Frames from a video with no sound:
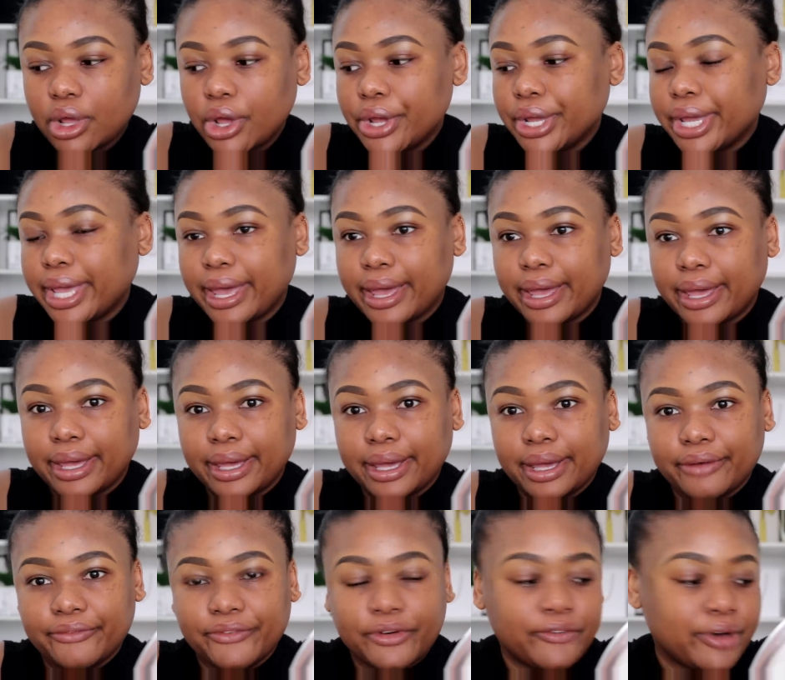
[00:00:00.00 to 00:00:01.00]
Okay,
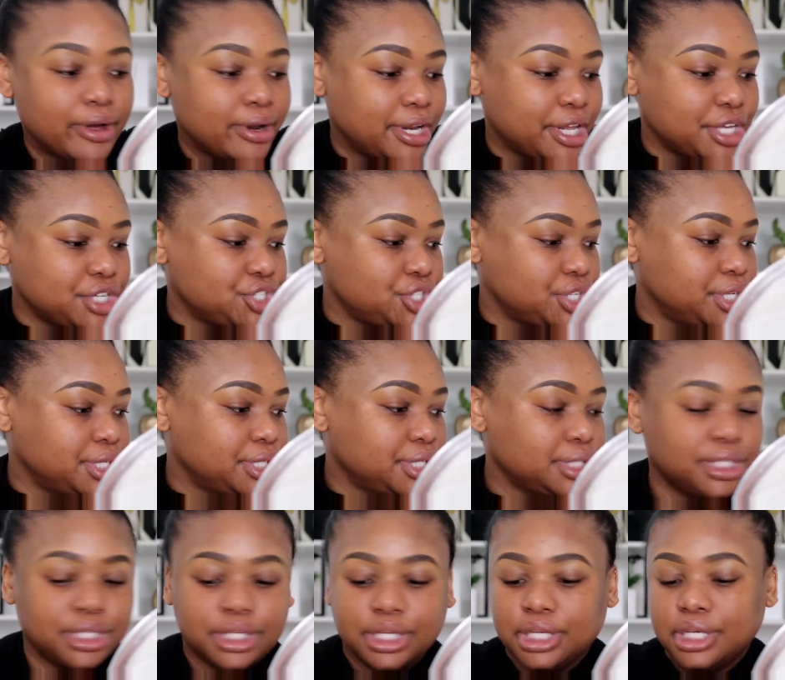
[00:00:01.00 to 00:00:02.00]
for
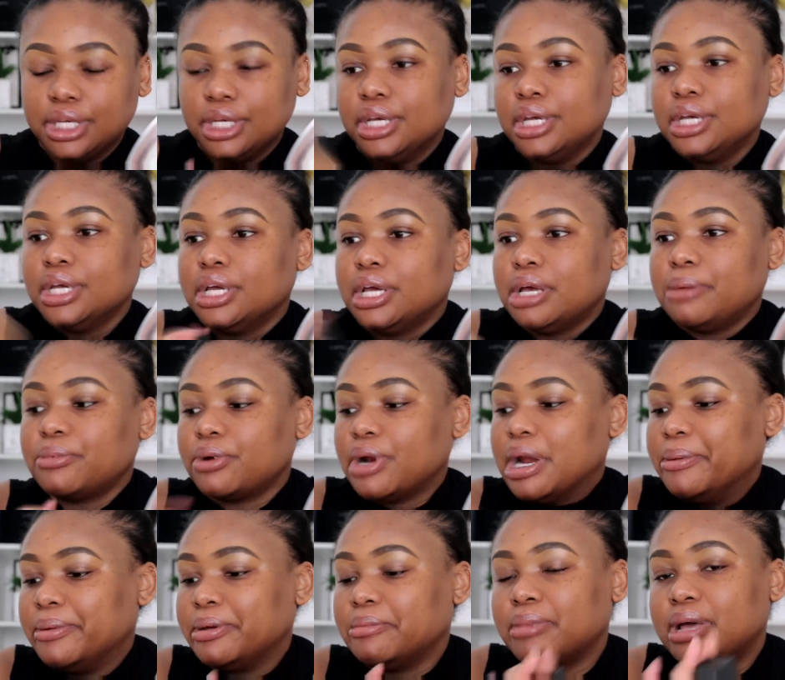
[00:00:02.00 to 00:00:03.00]
foundation, I'm
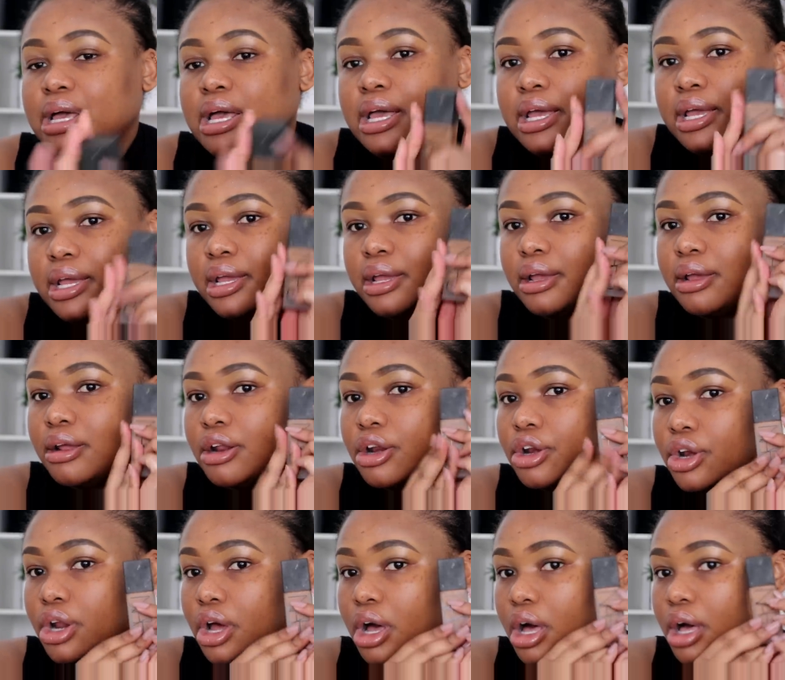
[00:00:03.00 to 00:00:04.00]
grabbing my
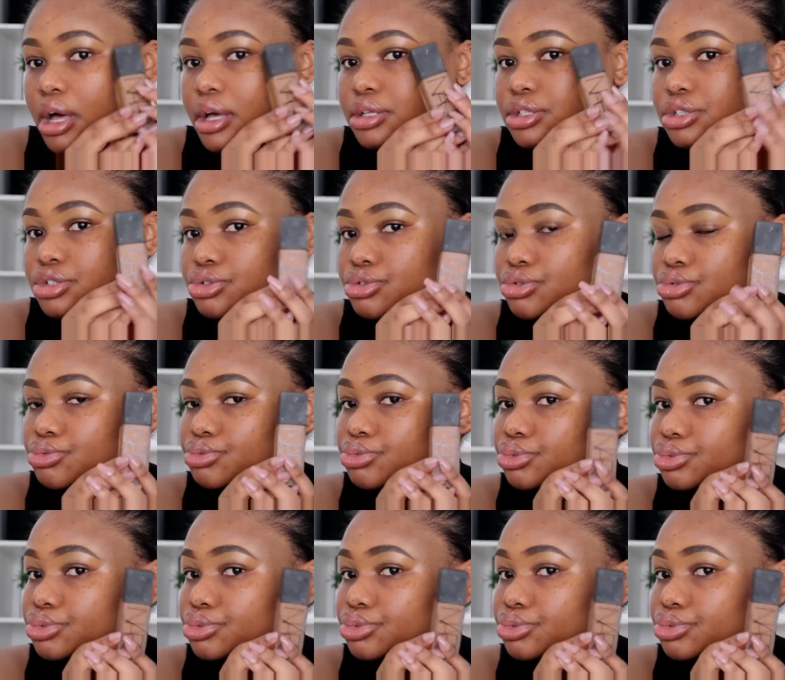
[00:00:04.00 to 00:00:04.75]
NARS